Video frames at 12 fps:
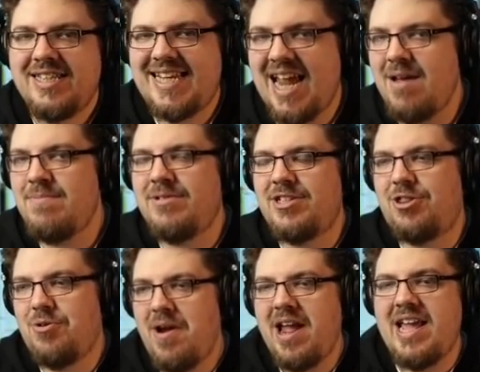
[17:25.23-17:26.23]
Thames
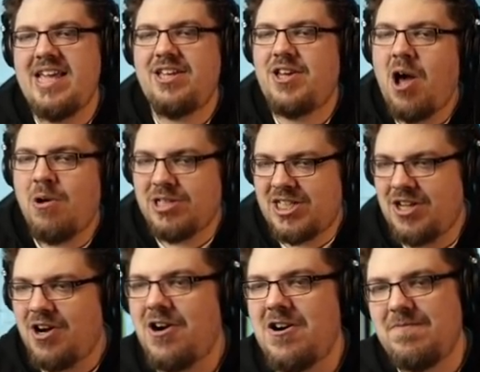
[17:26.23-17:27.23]
3. Goal
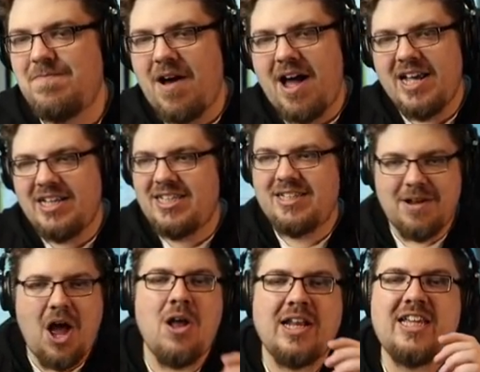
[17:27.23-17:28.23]
scored by
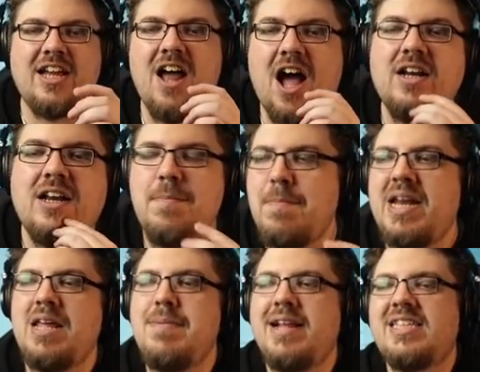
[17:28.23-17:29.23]
Ollie Canine and a
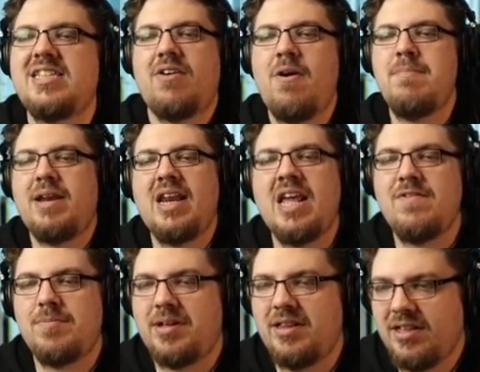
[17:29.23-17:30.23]
Mini Minter.
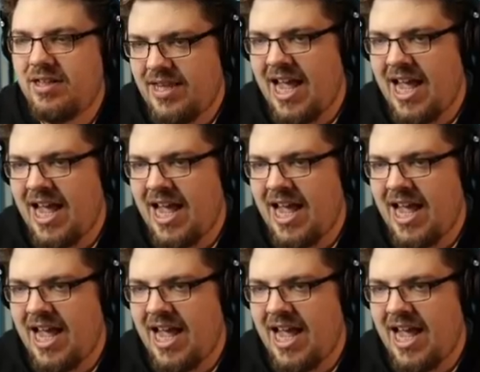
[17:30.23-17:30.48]
Unbelievable.